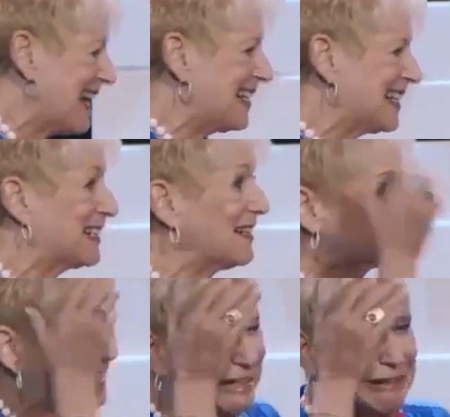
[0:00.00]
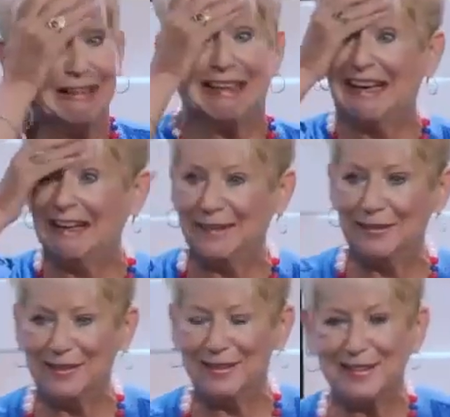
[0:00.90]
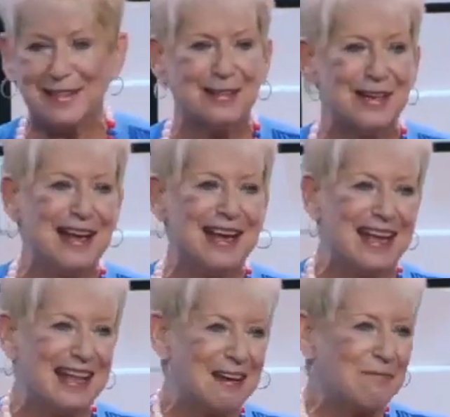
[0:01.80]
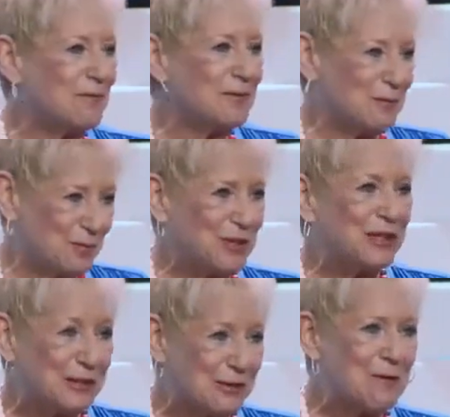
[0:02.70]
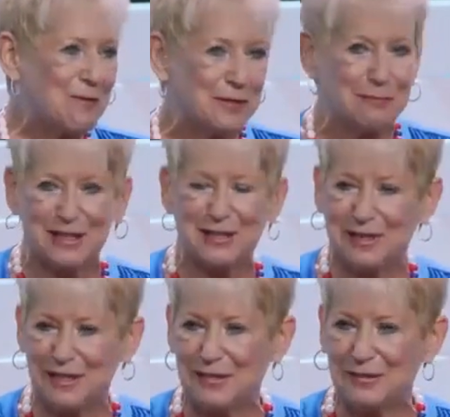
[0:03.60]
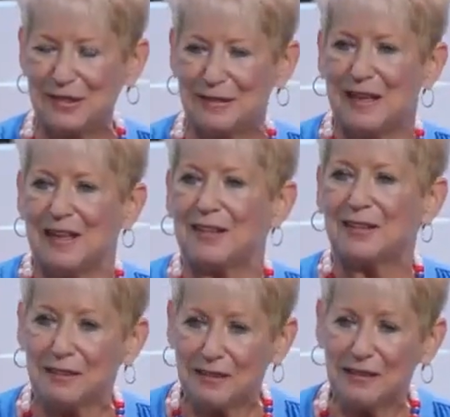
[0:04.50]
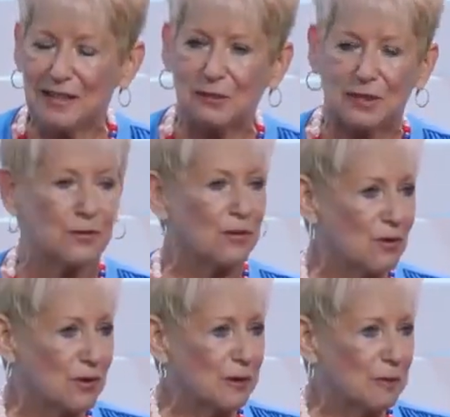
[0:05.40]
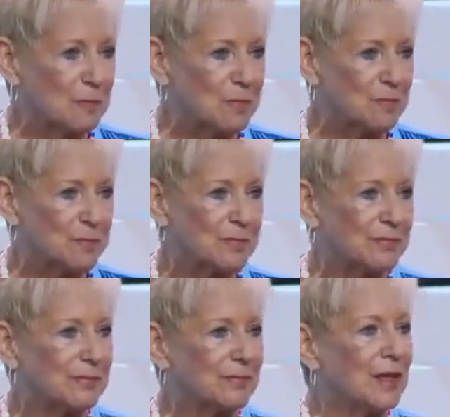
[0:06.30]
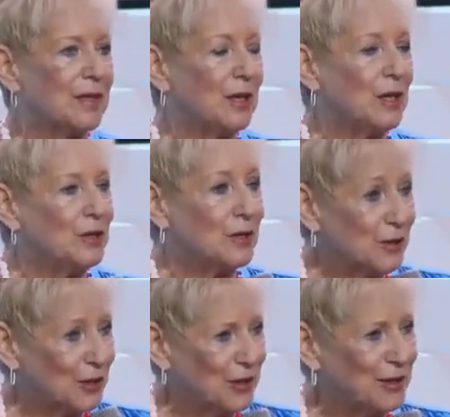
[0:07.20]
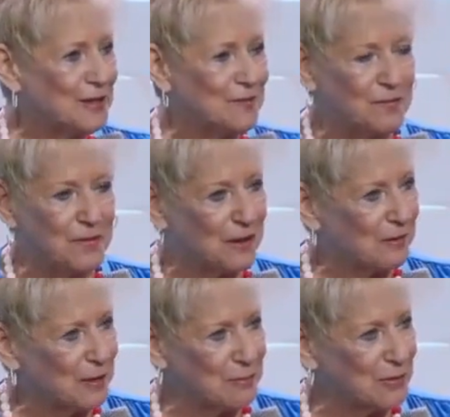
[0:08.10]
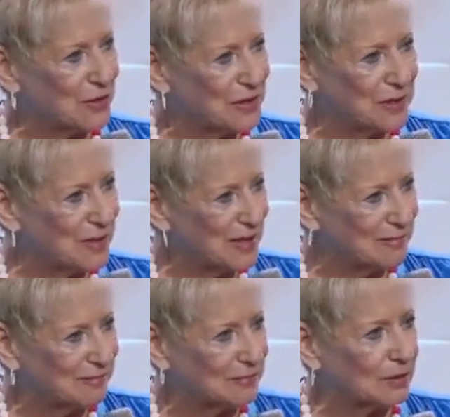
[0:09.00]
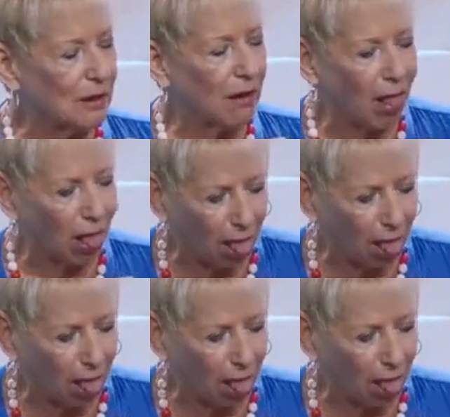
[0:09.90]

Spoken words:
that, oh, it's her again. We don't want her. So we're going to go over the best way to do it. The third is the groaner. Your call is very important to me. Oh.